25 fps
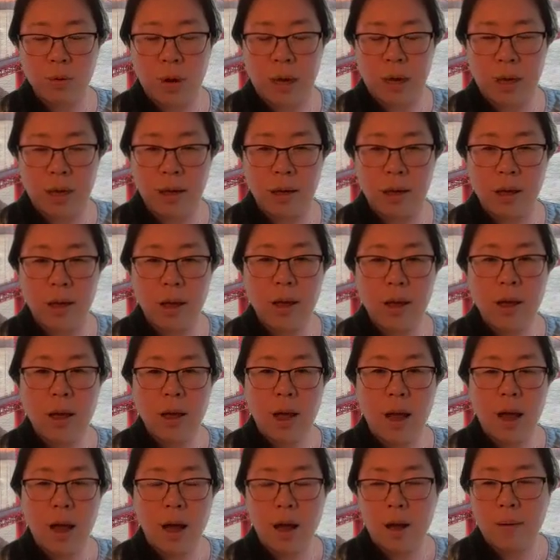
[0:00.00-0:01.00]
green
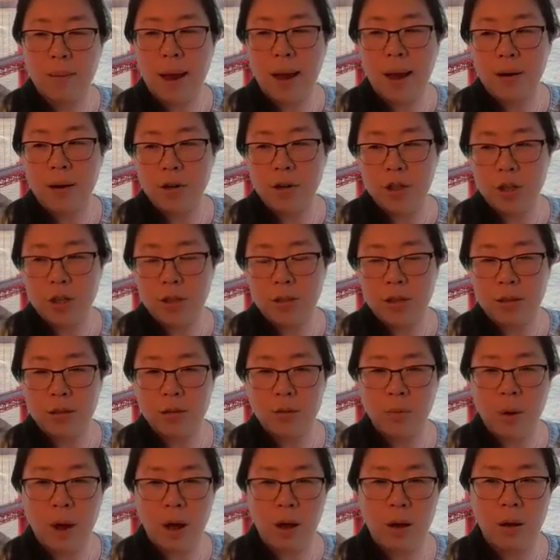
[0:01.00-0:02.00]
energies
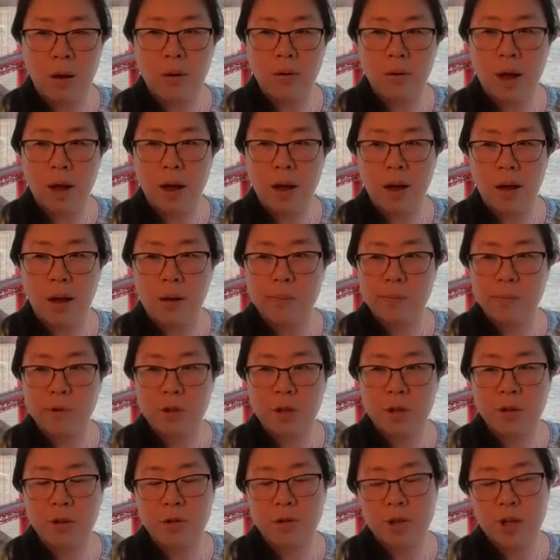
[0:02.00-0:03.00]
as well,
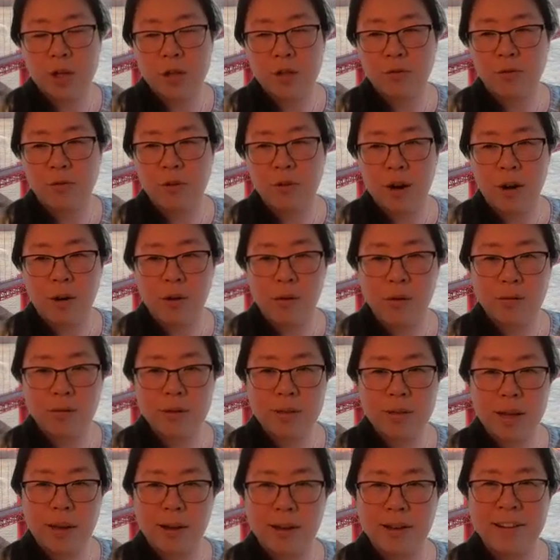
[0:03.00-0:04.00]
just for their own
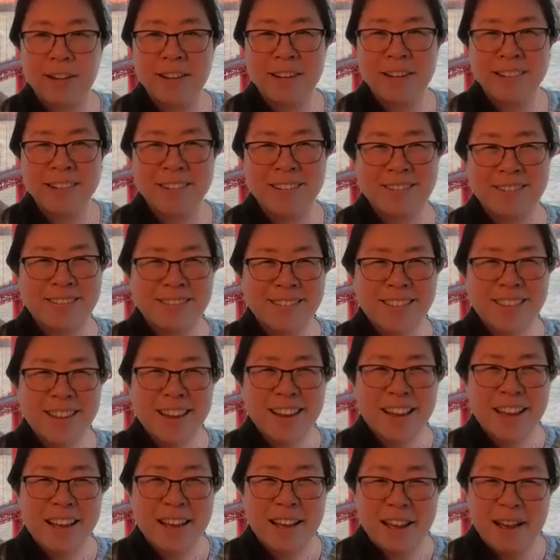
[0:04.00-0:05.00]
sake.
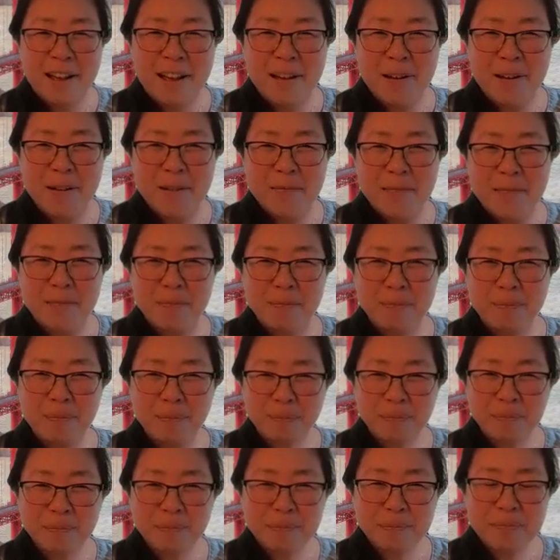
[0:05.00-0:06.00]
um,
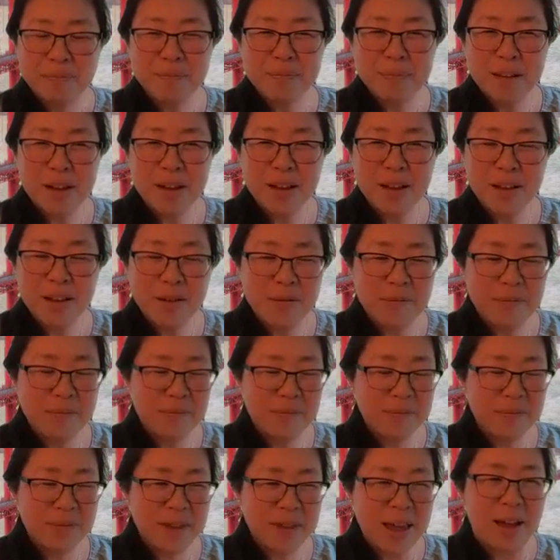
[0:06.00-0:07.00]

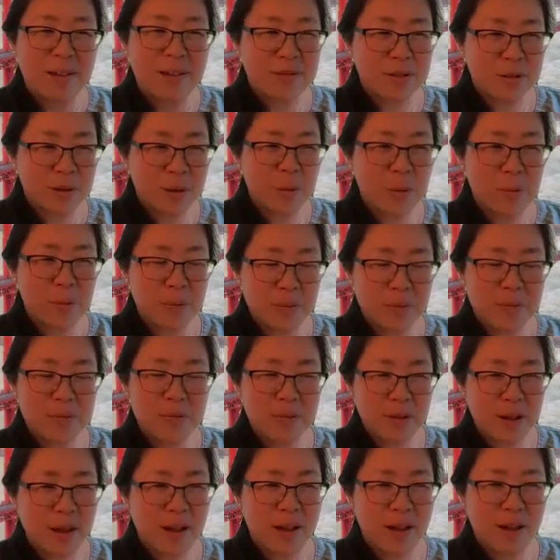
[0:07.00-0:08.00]
yeah, so
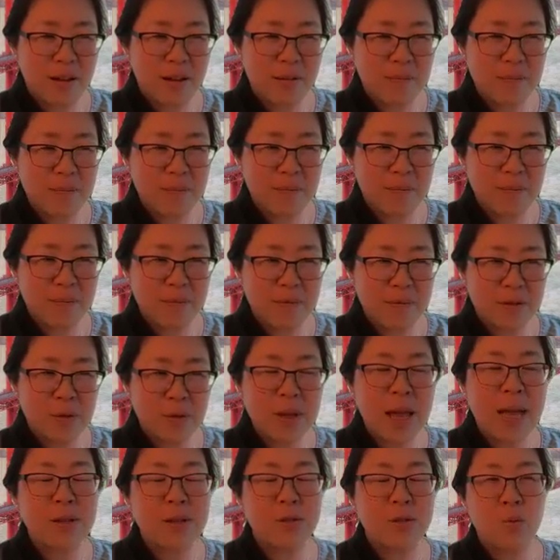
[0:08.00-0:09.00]

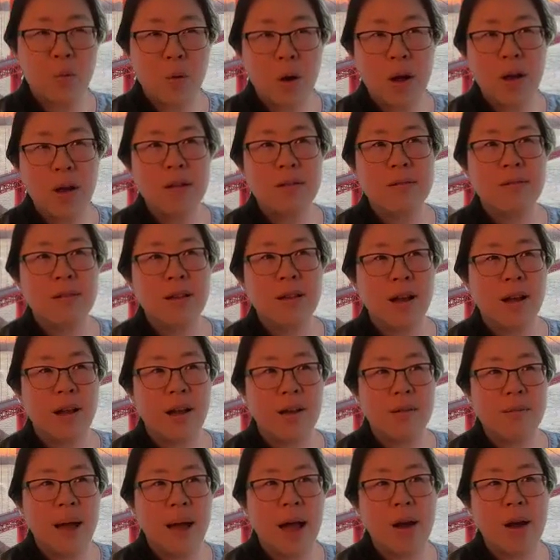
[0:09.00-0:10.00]
that's one
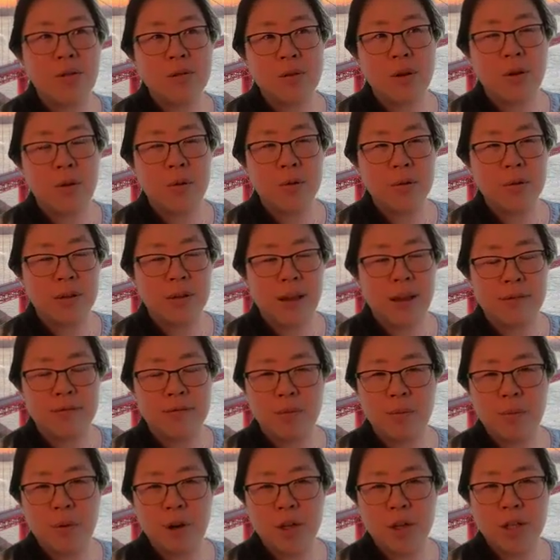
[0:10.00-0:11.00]
household
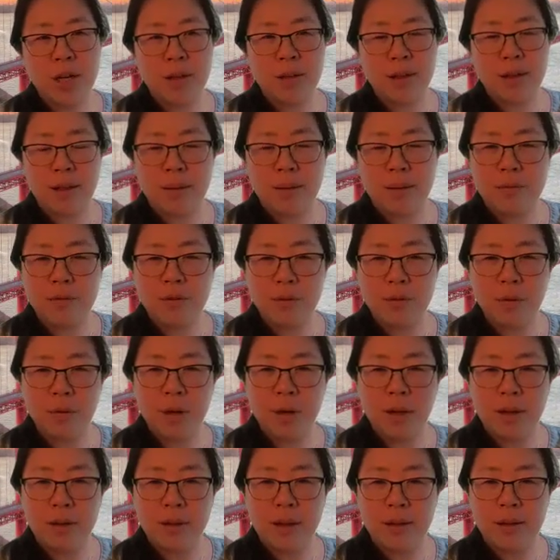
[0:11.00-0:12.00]
level project that I'm
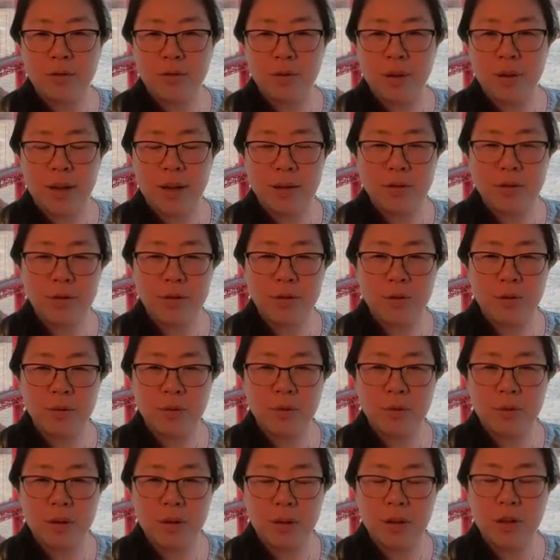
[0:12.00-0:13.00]
doing that is related
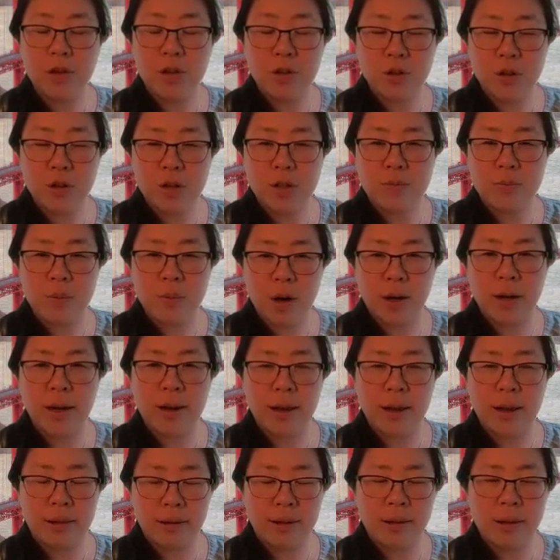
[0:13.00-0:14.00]
to insurance
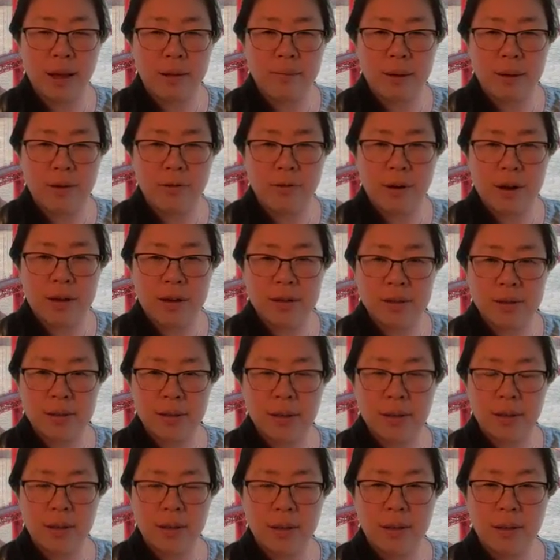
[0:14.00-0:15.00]
market and climate
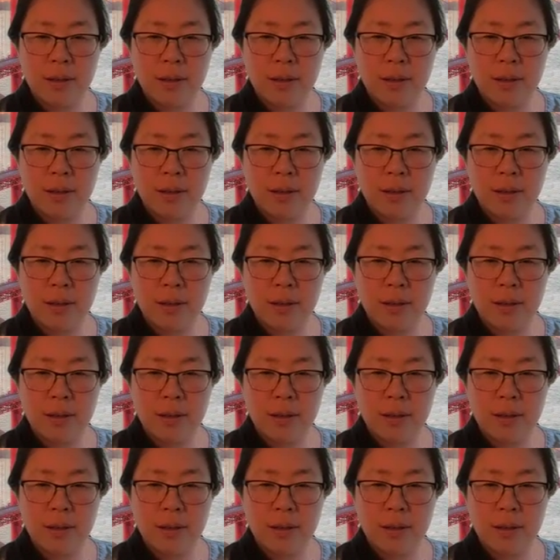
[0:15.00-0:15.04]
risk.